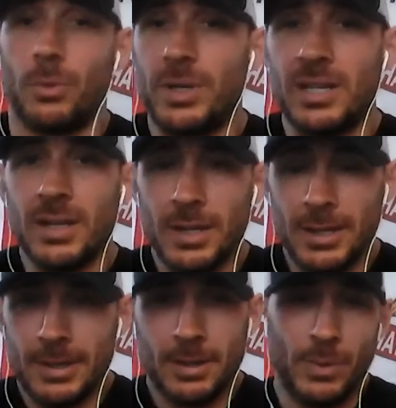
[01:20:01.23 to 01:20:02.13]
So we
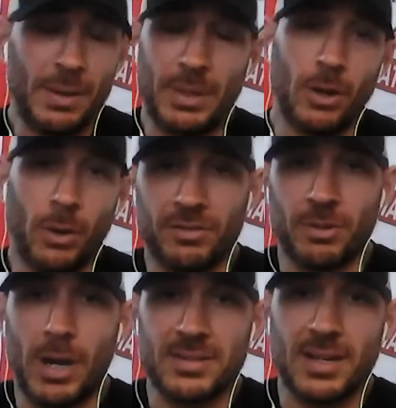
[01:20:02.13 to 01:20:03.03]
had been going
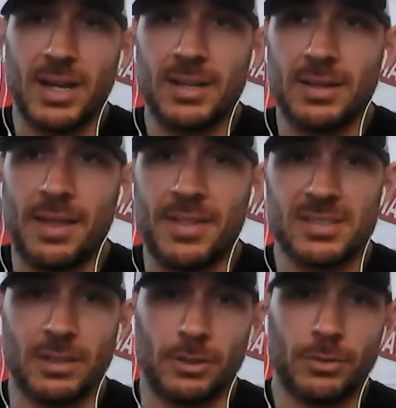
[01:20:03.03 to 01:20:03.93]
from hut to hut and had
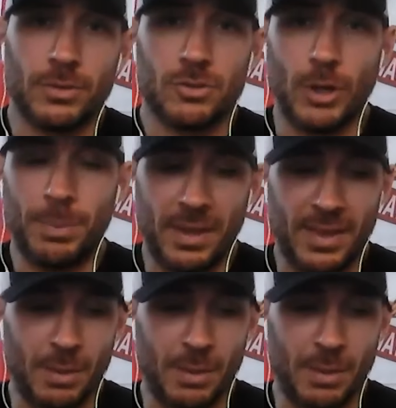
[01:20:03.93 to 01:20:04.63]
this little trip that